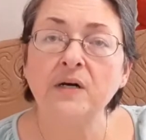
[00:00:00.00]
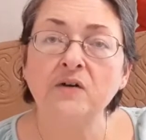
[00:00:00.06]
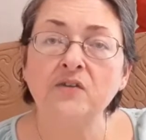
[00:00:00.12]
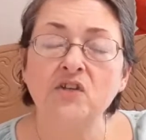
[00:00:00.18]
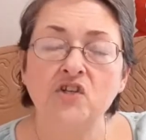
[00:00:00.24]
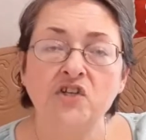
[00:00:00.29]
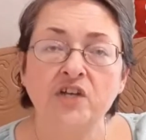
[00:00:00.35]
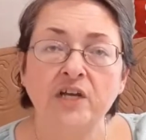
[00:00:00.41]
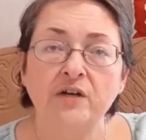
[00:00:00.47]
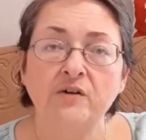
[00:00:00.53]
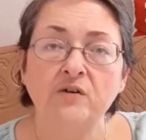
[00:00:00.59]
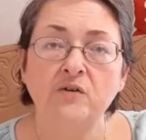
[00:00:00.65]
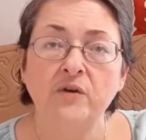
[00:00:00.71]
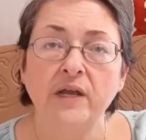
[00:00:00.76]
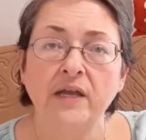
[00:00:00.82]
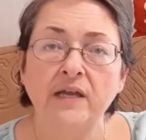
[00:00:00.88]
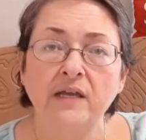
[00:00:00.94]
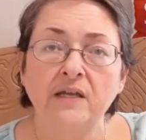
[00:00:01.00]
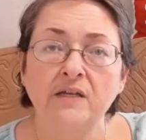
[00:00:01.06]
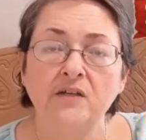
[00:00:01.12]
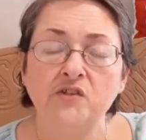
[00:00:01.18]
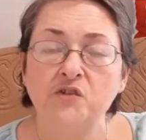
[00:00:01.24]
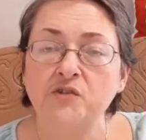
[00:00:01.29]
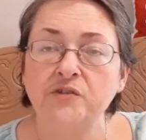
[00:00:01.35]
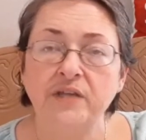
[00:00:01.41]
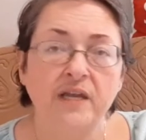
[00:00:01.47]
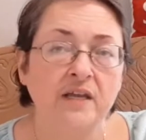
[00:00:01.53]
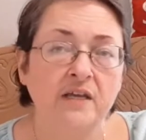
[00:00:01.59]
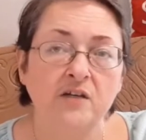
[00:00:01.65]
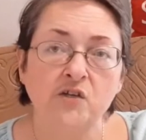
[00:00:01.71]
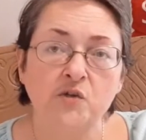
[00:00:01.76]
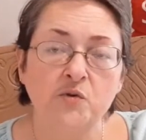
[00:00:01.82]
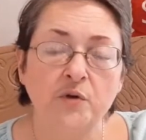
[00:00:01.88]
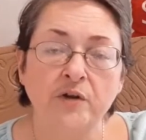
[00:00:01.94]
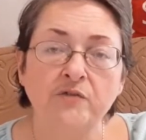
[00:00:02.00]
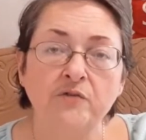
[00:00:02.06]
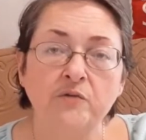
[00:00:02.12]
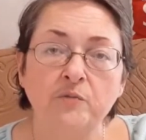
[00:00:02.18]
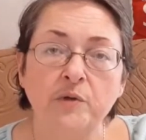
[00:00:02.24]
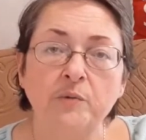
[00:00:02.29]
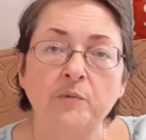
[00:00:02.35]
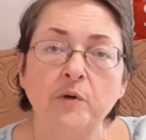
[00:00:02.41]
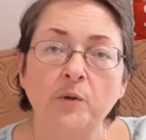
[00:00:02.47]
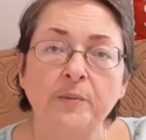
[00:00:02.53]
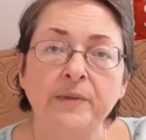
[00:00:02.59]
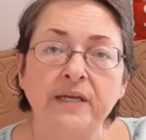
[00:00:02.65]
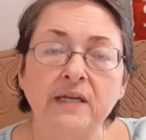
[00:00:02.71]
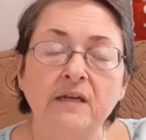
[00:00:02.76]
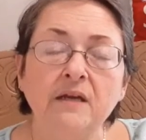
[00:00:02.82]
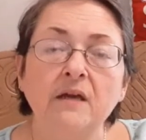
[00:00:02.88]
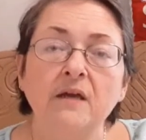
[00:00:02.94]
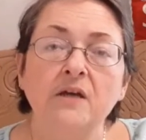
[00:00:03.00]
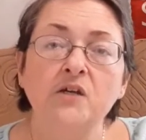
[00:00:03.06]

on the channel, and as soon as I hit two hundred, we will be